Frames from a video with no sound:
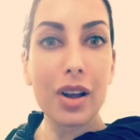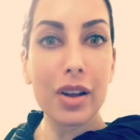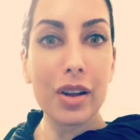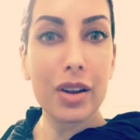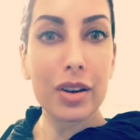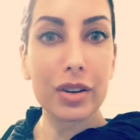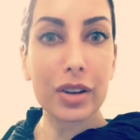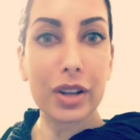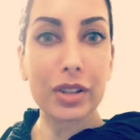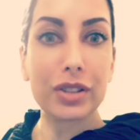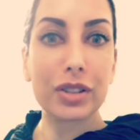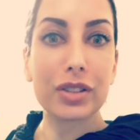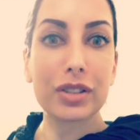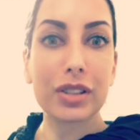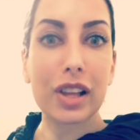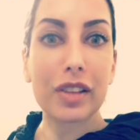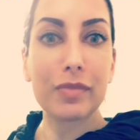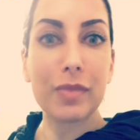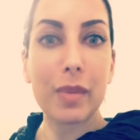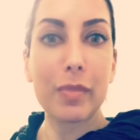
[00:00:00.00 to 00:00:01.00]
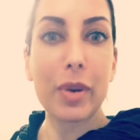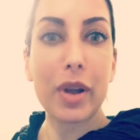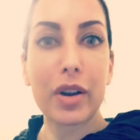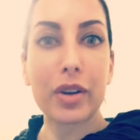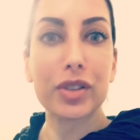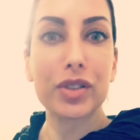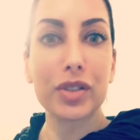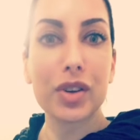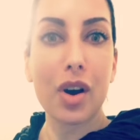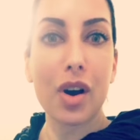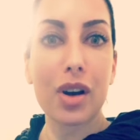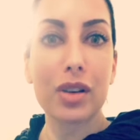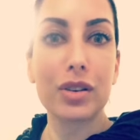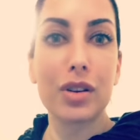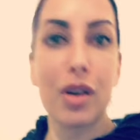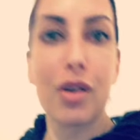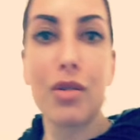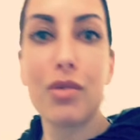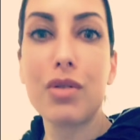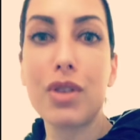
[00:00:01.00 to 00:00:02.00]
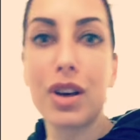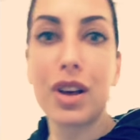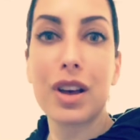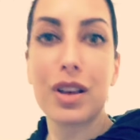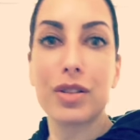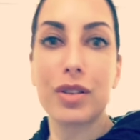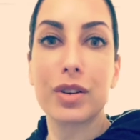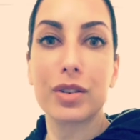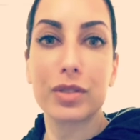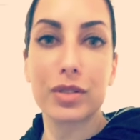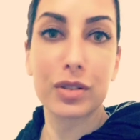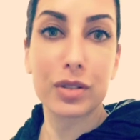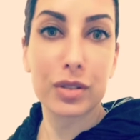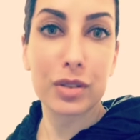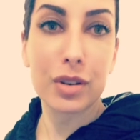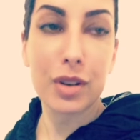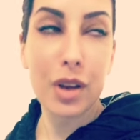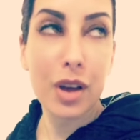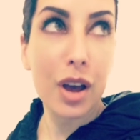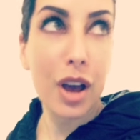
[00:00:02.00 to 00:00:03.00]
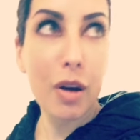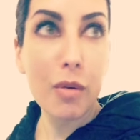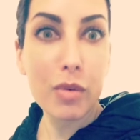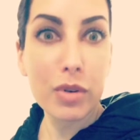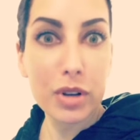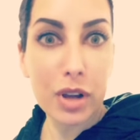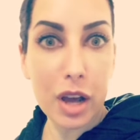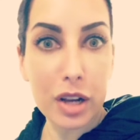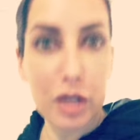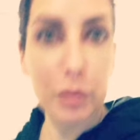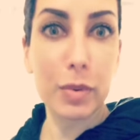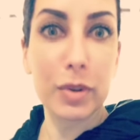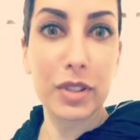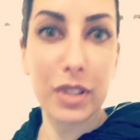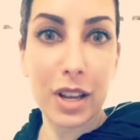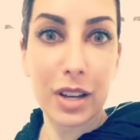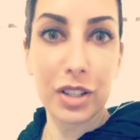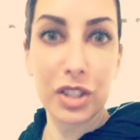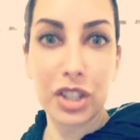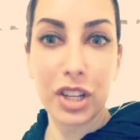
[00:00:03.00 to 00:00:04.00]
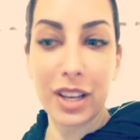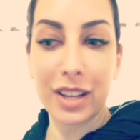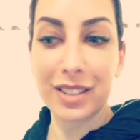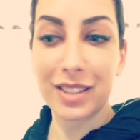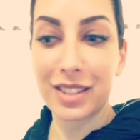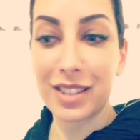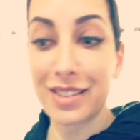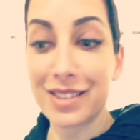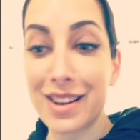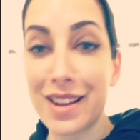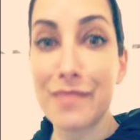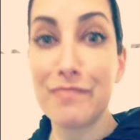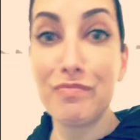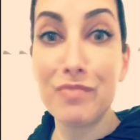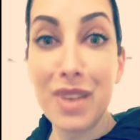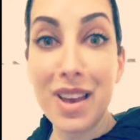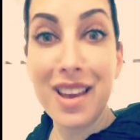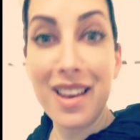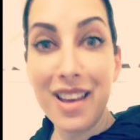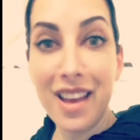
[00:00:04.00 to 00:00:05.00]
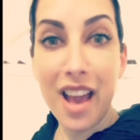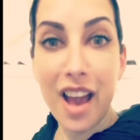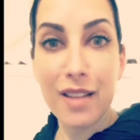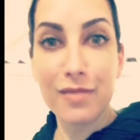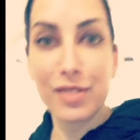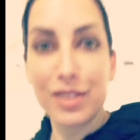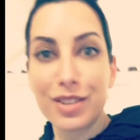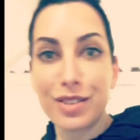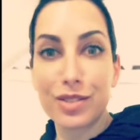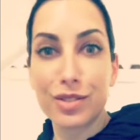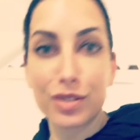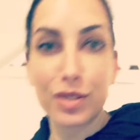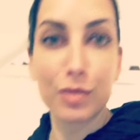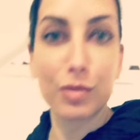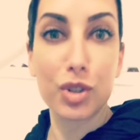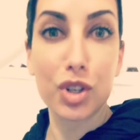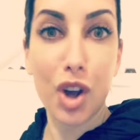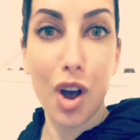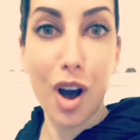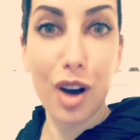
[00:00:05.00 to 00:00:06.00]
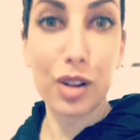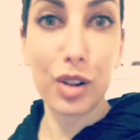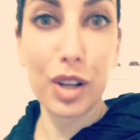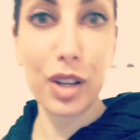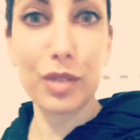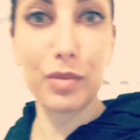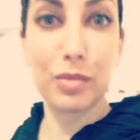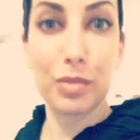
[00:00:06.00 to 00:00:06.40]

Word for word: And I just left my parents' condo, and there's a 100% chance that I may have eaten some chocolate.